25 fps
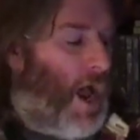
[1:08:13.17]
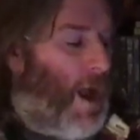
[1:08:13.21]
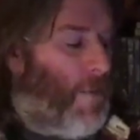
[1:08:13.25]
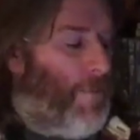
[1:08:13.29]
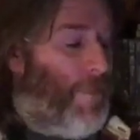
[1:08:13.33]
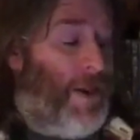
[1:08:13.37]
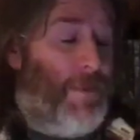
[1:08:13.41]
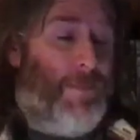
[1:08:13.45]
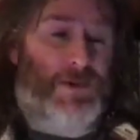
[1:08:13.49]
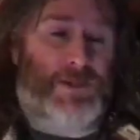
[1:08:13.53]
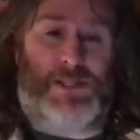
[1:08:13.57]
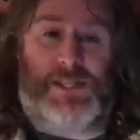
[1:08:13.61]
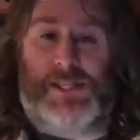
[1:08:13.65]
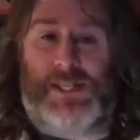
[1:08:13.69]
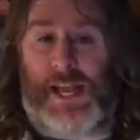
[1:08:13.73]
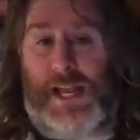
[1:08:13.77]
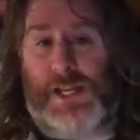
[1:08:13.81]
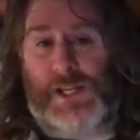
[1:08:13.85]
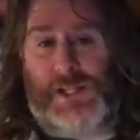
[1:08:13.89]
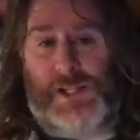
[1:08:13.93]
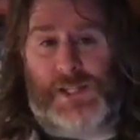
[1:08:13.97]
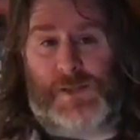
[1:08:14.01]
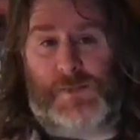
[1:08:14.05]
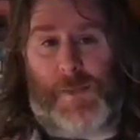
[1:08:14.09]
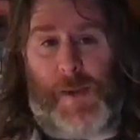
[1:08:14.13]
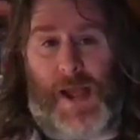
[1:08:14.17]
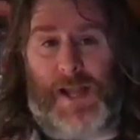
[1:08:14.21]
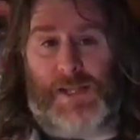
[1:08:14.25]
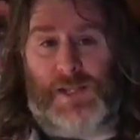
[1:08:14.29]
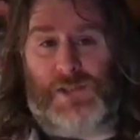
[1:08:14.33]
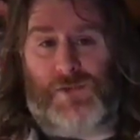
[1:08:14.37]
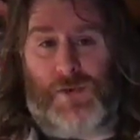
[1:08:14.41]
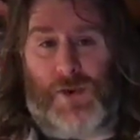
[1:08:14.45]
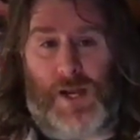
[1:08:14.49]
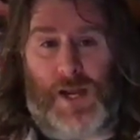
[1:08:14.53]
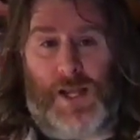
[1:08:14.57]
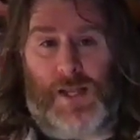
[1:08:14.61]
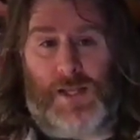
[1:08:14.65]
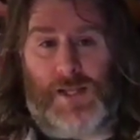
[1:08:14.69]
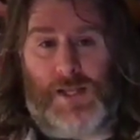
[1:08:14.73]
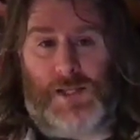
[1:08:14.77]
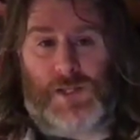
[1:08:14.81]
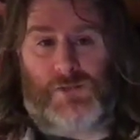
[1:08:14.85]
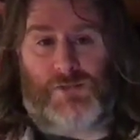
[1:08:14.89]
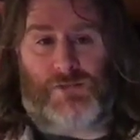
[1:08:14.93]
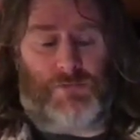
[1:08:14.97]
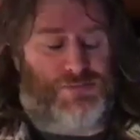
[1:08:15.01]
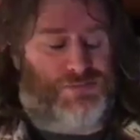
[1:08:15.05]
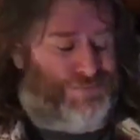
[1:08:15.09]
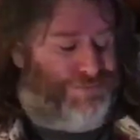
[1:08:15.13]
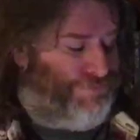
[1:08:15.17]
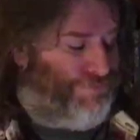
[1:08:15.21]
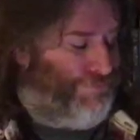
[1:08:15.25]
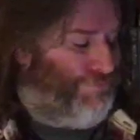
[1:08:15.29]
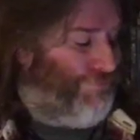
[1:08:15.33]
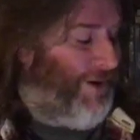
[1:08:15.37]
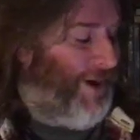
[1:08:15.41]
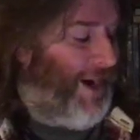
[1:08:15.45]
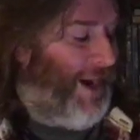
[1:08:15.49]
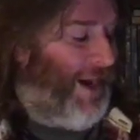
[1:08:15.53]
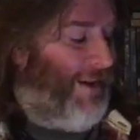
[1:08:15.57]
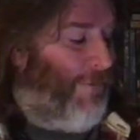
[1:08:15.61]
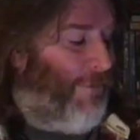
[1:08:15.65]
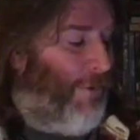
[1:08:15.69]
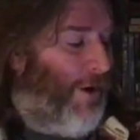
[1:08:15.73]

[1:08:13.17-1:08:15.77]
people's attention spans, really. That's really